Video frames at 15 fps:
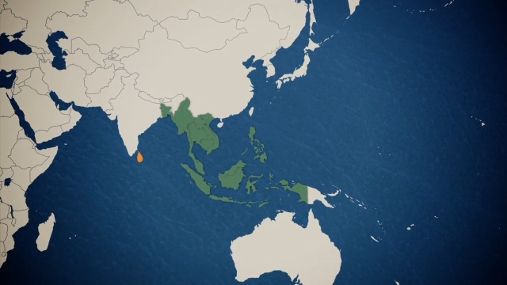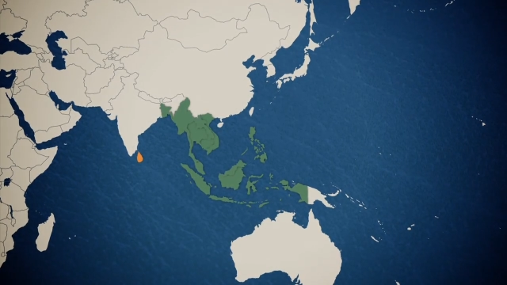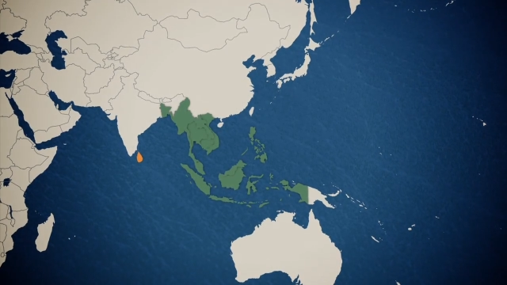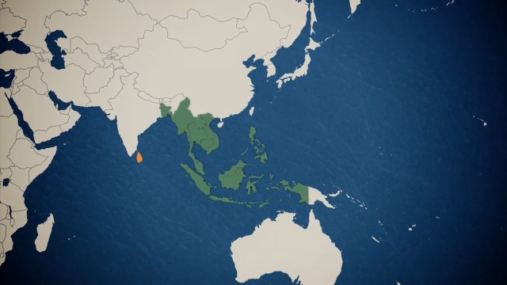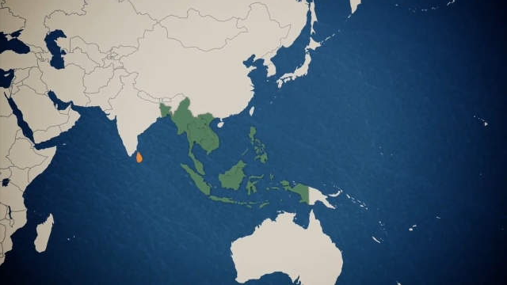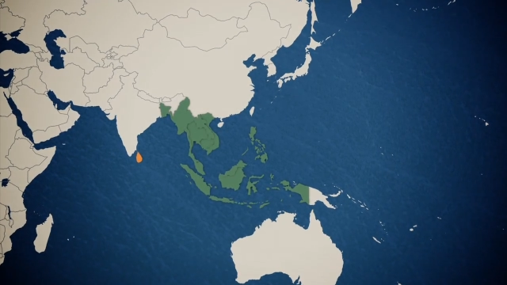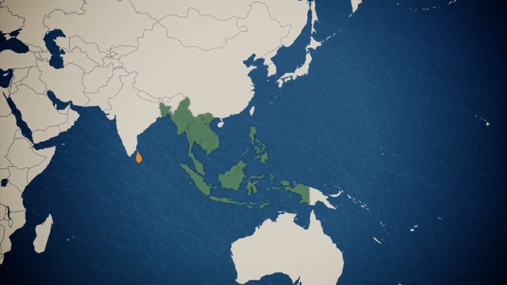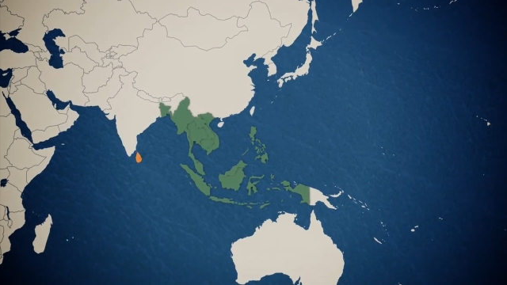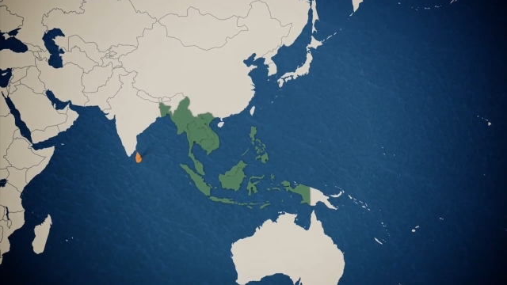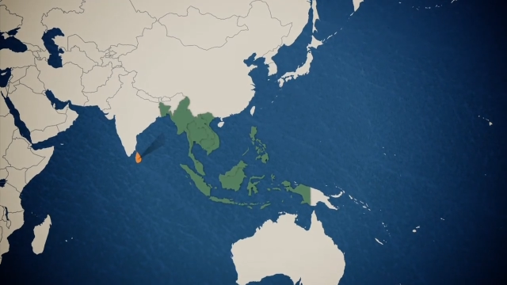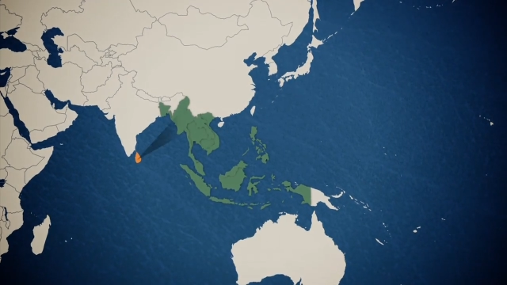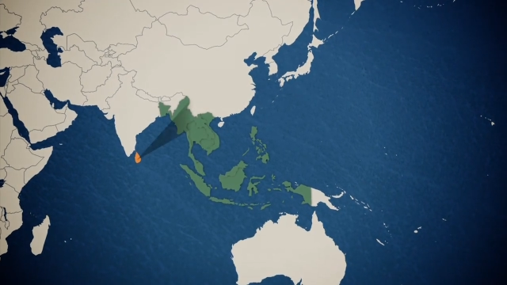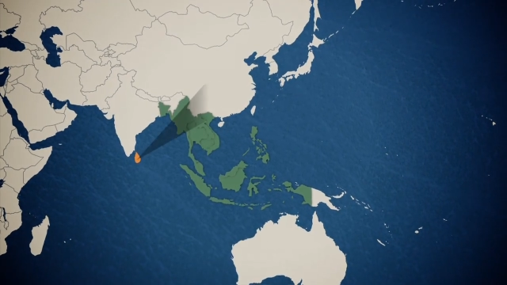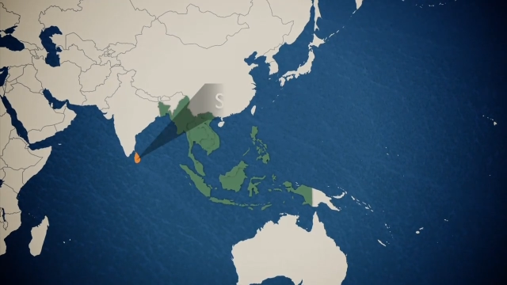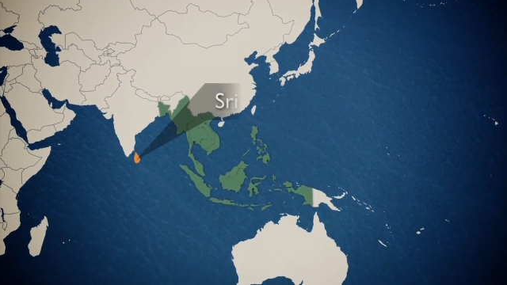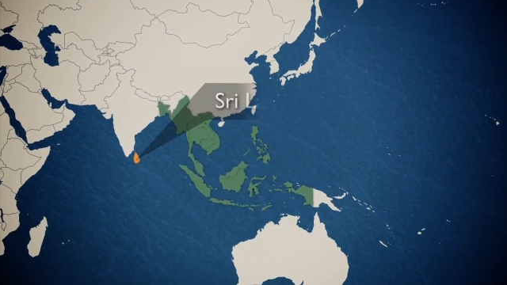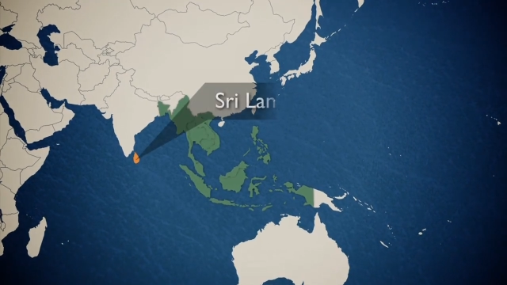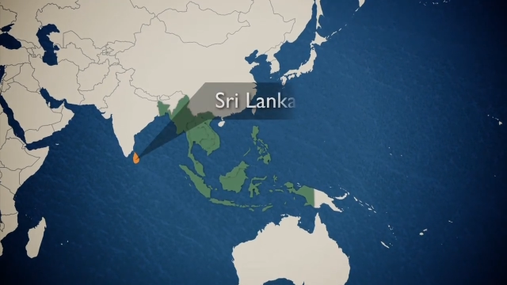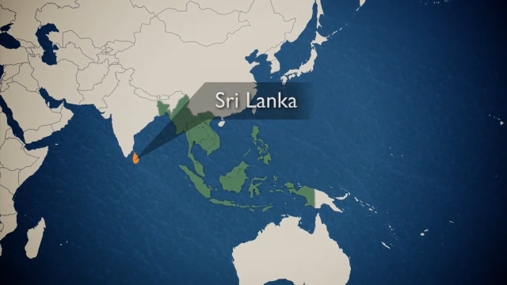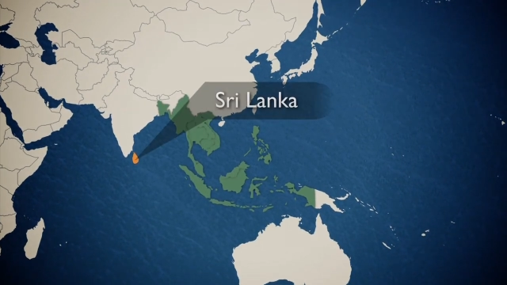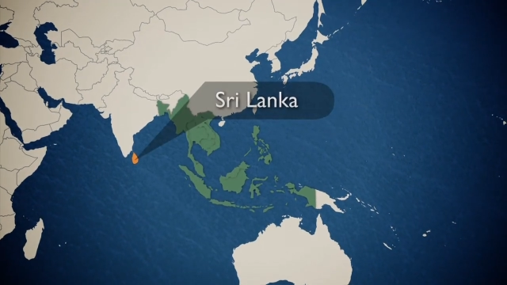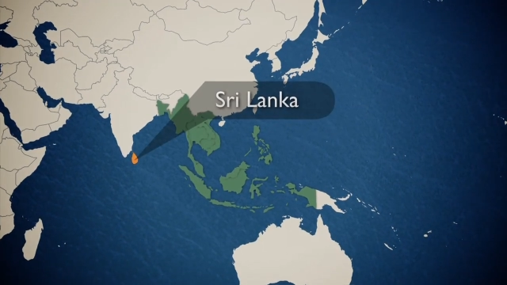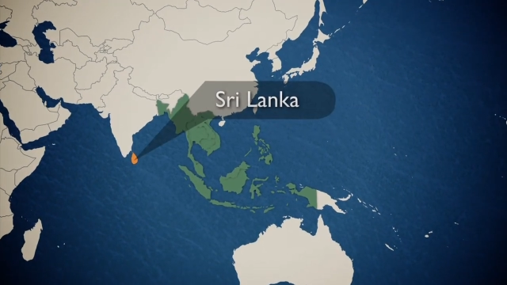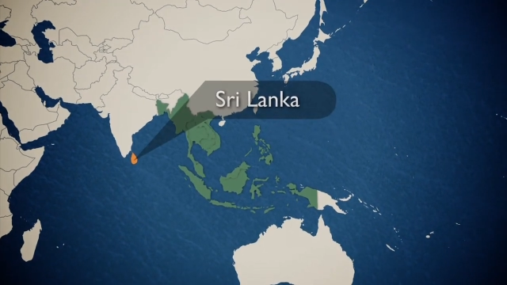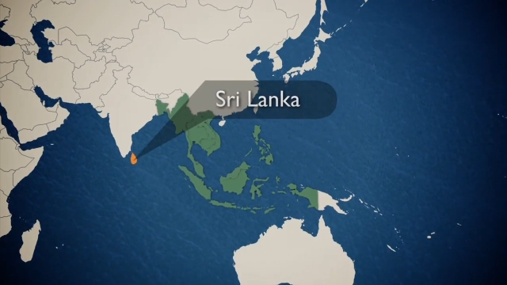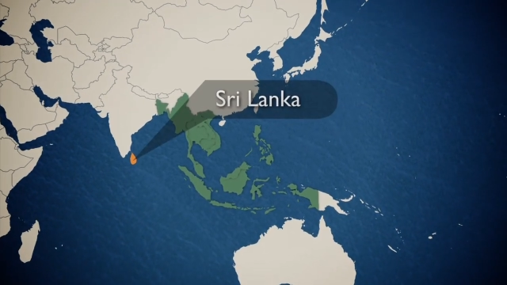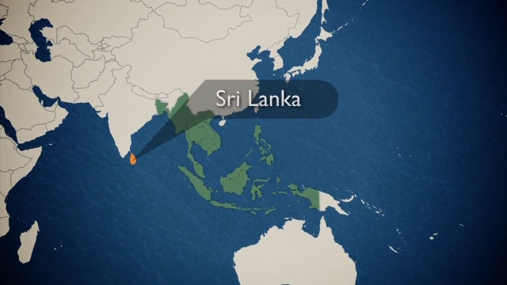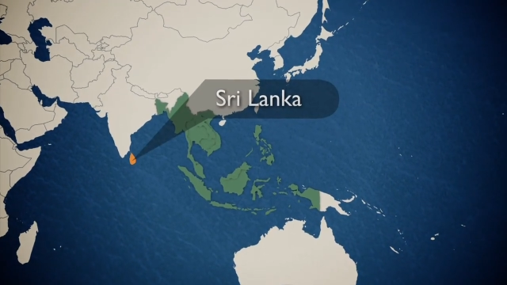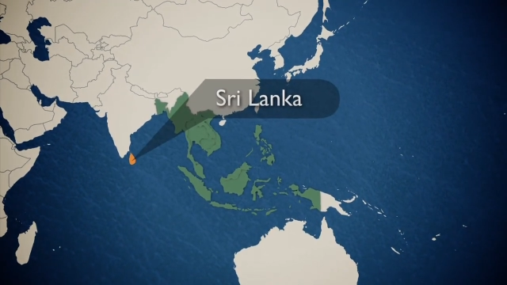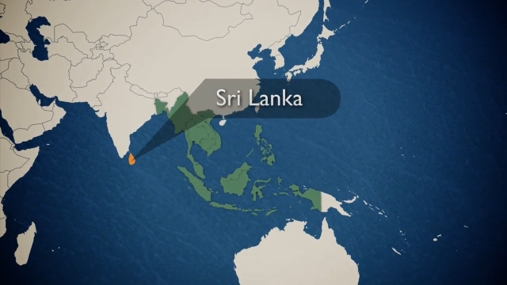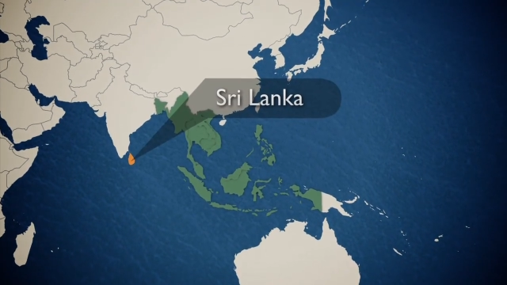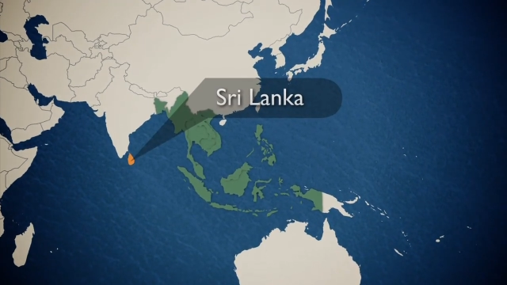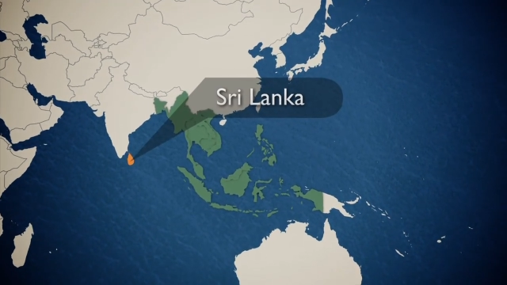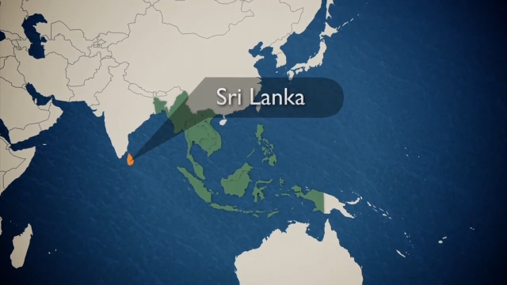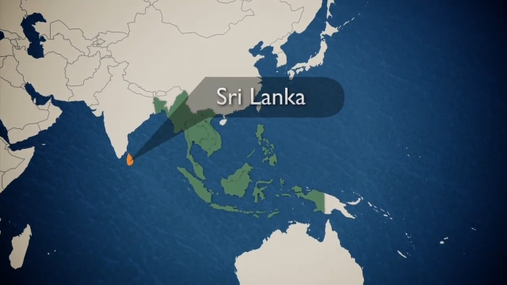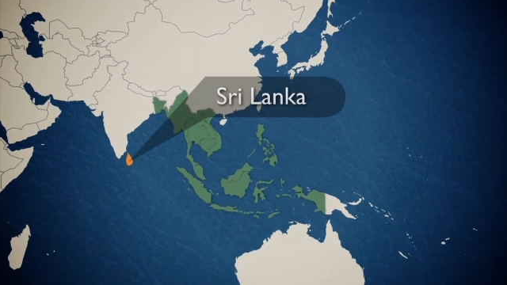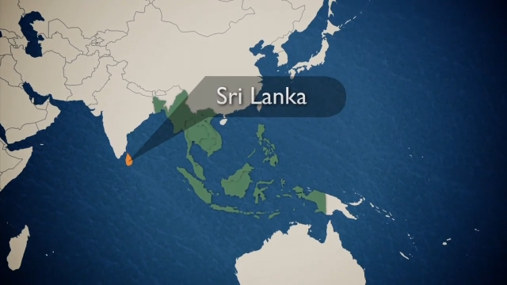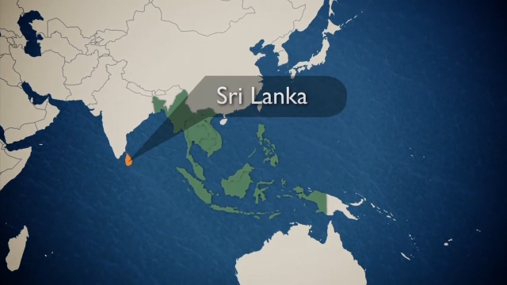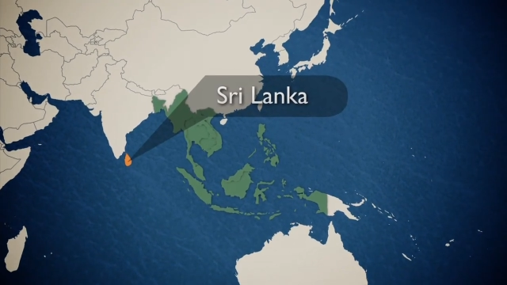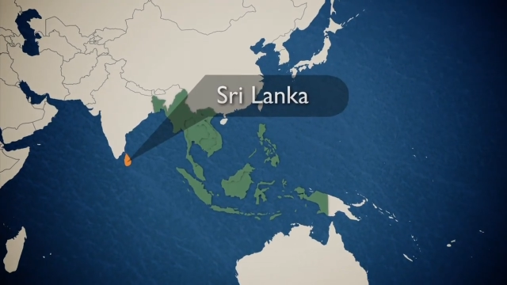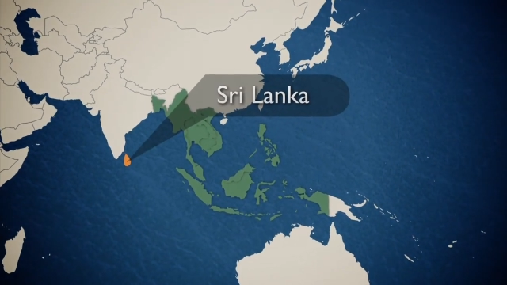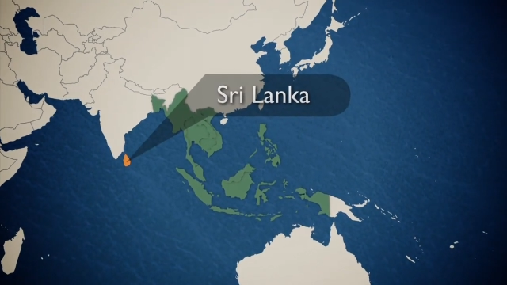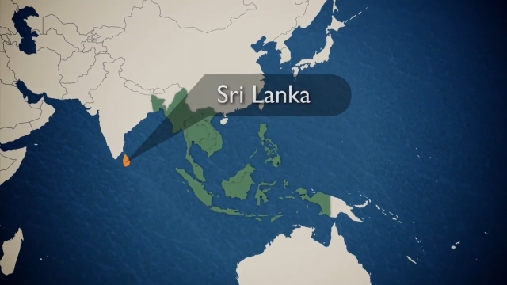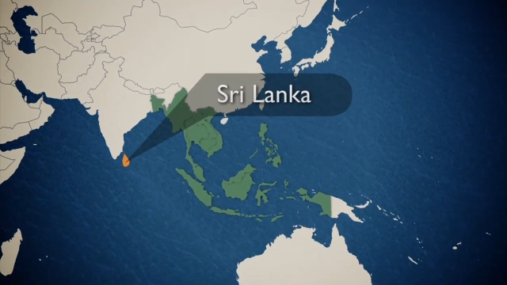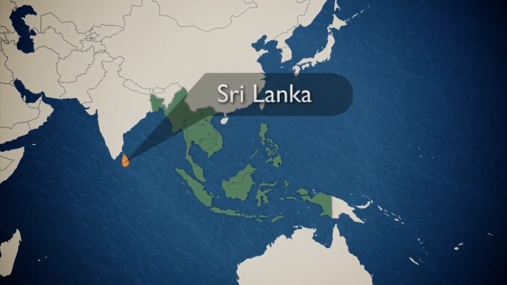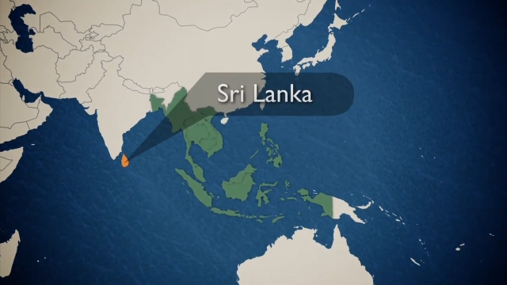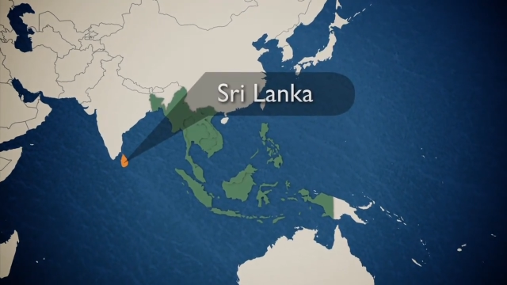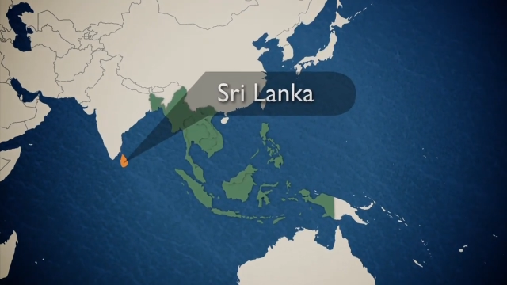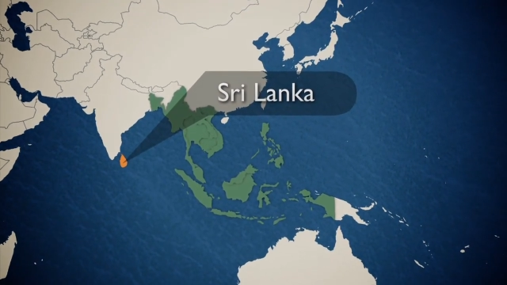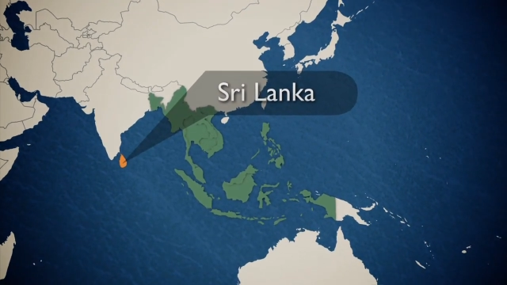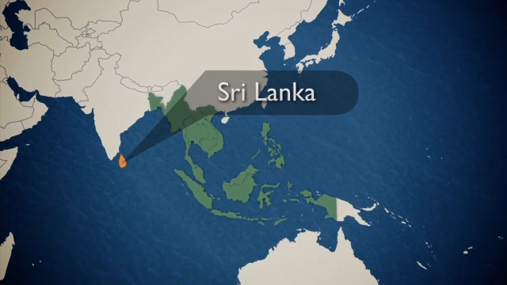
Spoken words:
No face is visible, so there are no lips to read.